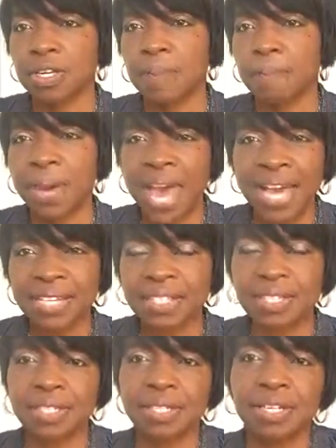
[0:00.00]
a
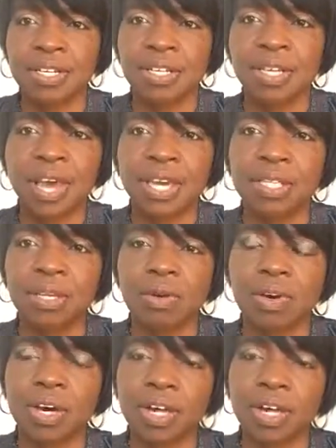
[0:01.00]
passion like no